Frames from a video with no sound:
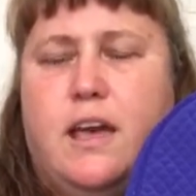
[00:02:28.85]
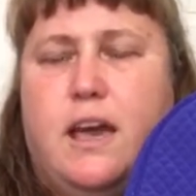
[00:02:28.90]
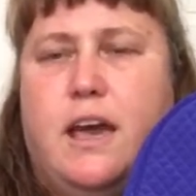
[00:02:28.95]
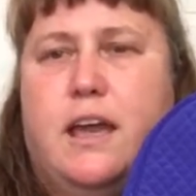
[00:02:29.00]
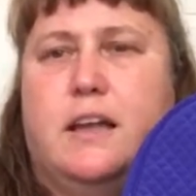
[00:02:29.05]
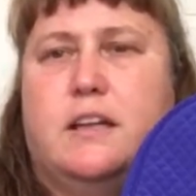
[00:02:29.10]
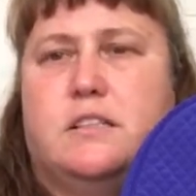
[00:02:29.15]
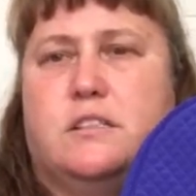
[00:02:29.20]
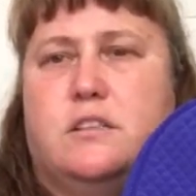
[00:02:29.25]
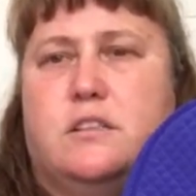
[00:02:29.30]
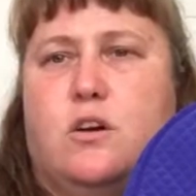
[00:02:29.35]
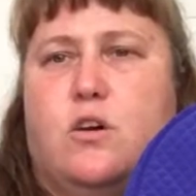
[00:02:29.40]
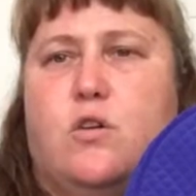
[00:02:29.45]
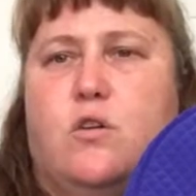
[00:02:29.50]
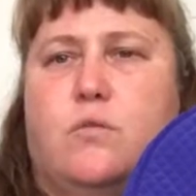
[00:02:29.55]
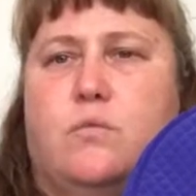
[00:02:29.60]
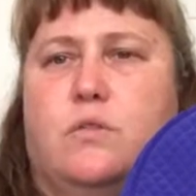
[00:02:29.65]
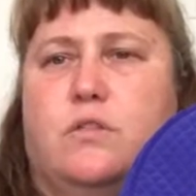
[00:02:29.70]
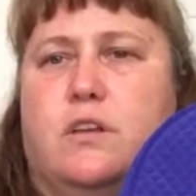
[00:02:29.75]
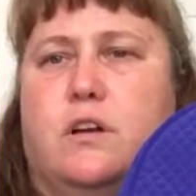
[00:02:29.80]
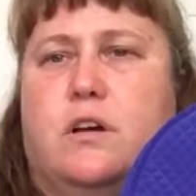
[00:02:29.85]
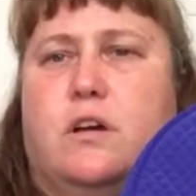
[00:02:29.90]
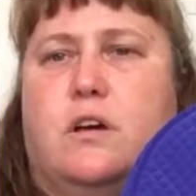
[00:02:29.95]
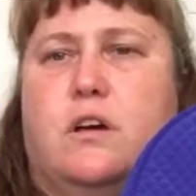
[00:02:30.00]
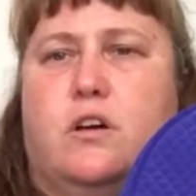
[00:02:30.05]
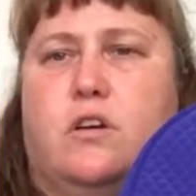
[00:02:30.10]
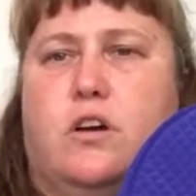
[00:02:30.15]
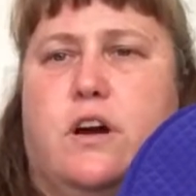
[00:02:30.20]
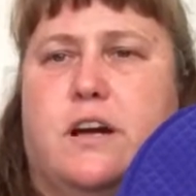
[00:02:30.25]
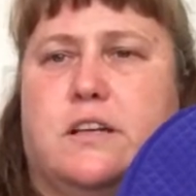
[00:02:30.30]
And it's sewn with
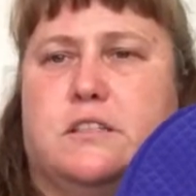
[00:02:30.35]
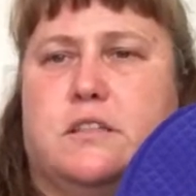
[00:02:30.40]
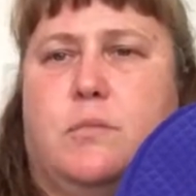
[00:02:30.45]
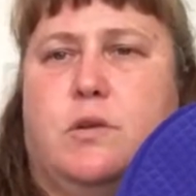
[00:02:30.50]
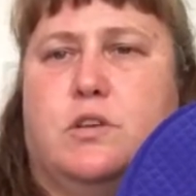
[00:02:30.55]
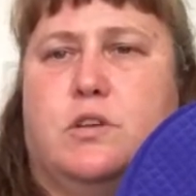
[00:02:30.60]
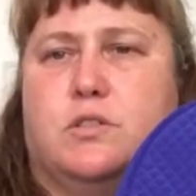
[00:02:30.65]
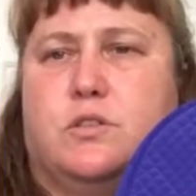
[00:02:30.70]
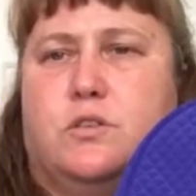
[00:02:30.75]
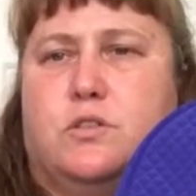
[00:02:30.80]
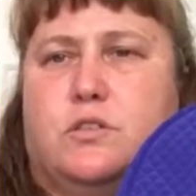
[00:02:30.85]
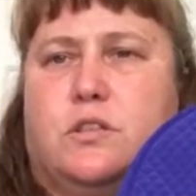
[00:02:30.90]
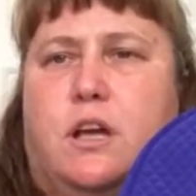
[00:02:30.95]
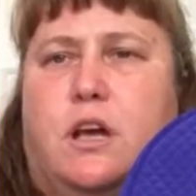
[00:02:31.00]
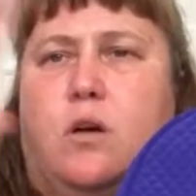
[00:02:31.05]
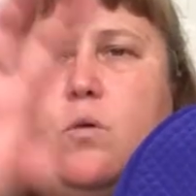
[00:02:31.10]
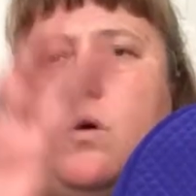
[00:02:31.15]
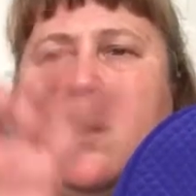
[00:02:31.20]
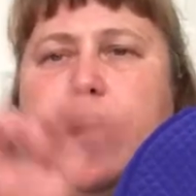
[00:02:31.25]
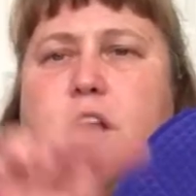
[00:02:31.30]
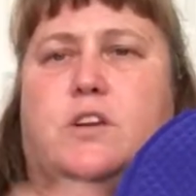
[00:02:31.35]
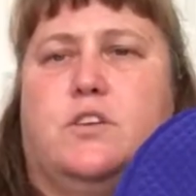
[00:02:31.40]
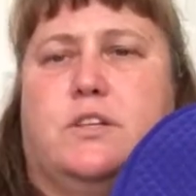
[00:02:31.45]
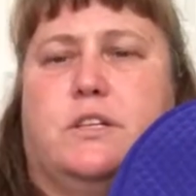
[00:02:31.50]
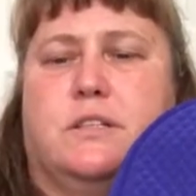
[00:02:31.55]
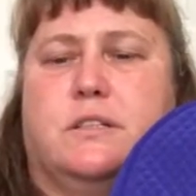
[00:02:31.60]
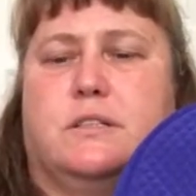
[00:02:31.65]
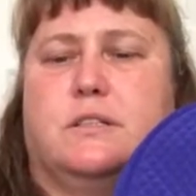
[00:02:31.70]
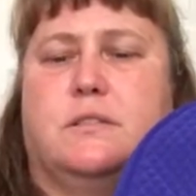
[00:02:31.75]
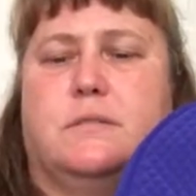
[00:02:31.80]
a cross in the middle, so it's like
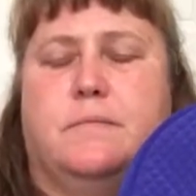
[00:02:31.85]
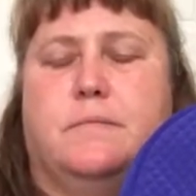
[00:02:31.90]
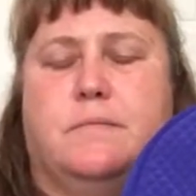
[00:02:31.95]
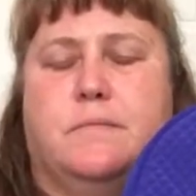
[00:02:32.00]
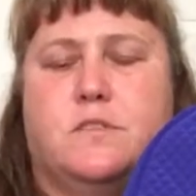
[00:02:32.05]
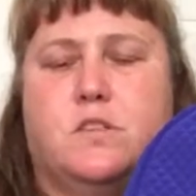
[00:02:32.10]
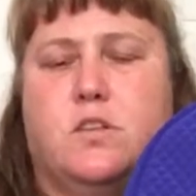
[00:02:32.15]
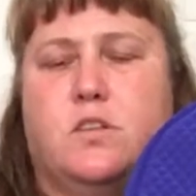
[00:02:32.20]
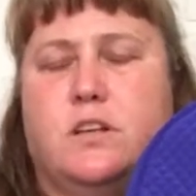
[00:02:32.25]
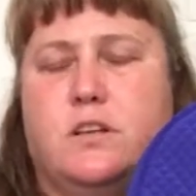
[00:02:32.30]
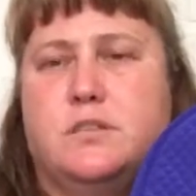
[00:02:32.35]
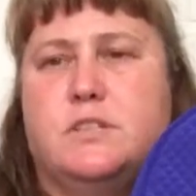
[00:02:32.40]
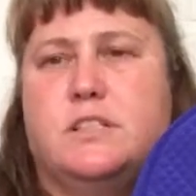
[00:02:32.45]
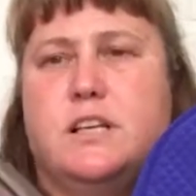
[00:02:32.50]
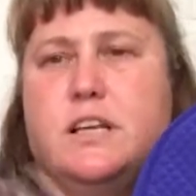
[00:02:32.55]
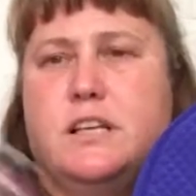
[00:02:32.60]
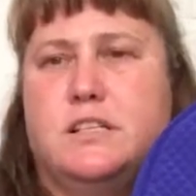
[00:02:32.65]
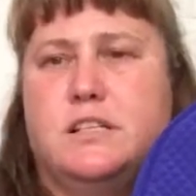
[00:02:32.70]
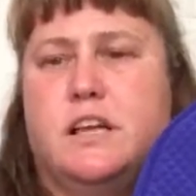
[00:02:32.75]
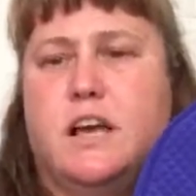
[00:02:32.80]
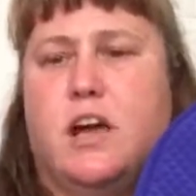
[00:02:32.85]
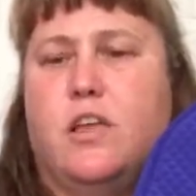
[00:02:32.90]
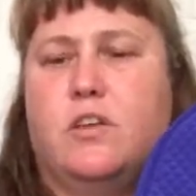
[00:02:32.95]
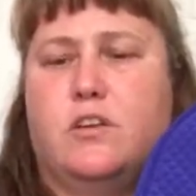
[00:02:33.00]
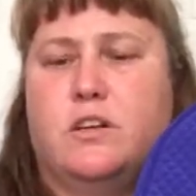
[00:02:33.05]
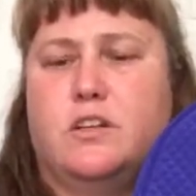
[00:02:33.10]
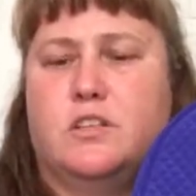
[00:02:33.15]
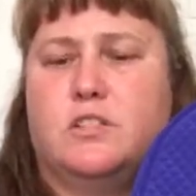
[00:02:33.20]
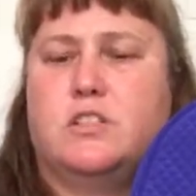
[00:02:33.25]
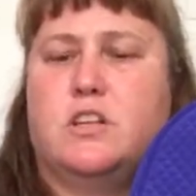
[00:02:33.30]
quadrants, so that it'll stay
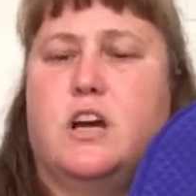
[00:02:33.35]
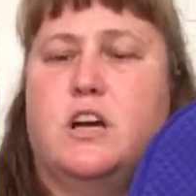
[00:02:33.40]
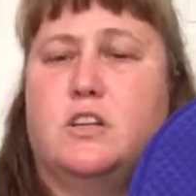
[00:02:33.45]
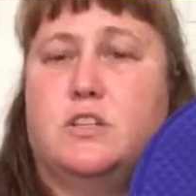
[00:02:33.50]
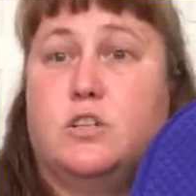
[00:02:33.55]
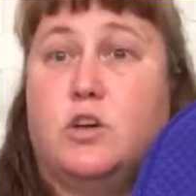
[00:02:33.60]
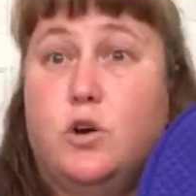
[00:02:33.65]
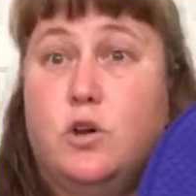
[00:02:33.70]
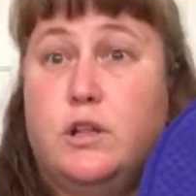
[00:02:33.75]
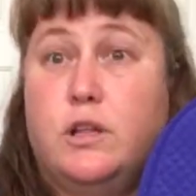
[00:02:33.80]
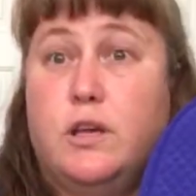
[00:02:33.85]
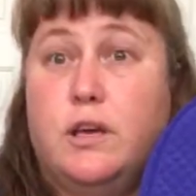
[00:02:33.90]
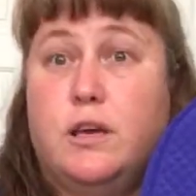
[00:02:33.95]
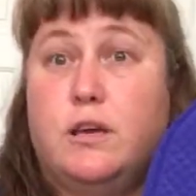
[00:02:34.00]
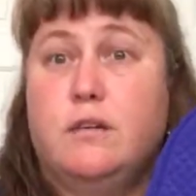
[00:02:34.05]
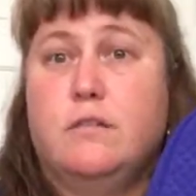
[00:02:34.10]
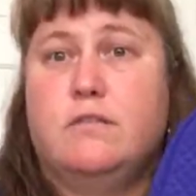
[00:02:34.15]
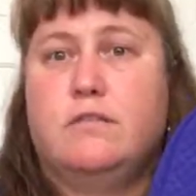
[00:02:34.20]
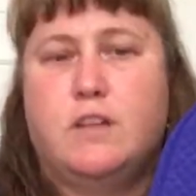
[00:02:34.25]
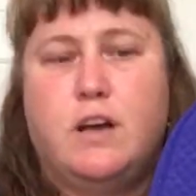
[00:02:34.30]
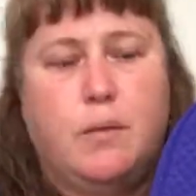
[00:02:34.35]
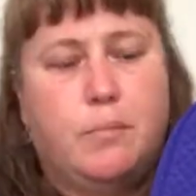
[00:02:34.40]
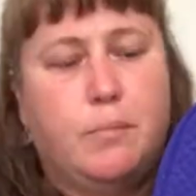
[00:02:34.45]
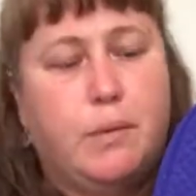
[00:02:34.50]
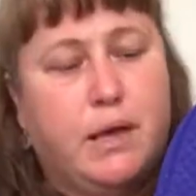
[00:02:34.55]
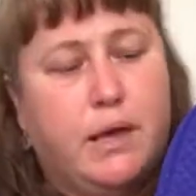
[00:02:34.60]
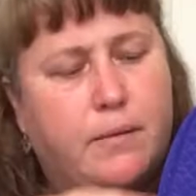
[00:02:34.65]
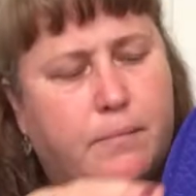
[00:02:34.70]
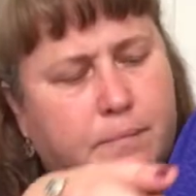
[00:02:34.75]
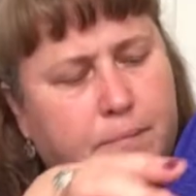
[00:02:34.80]
together and it's not totally
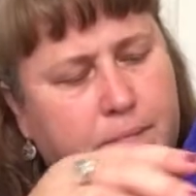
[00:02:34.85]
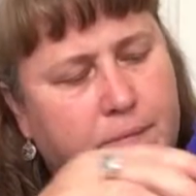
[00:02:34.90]
floppy.